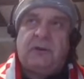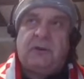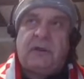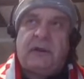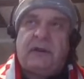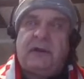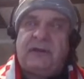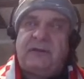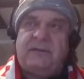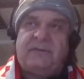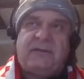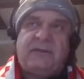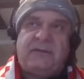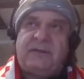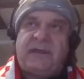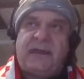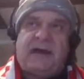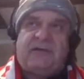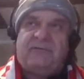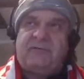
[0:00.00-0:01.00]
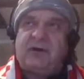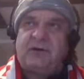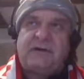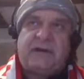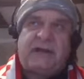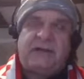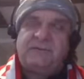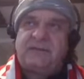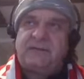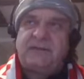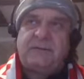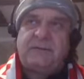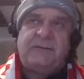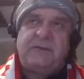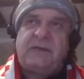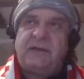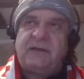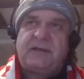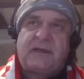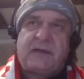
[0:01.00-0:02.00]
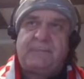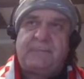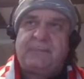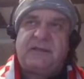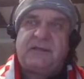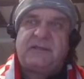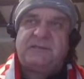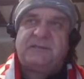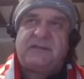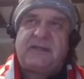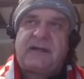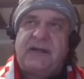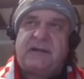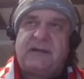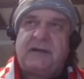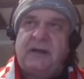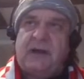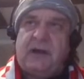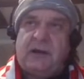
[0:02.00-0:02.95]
And then you have all kinds of competing companies that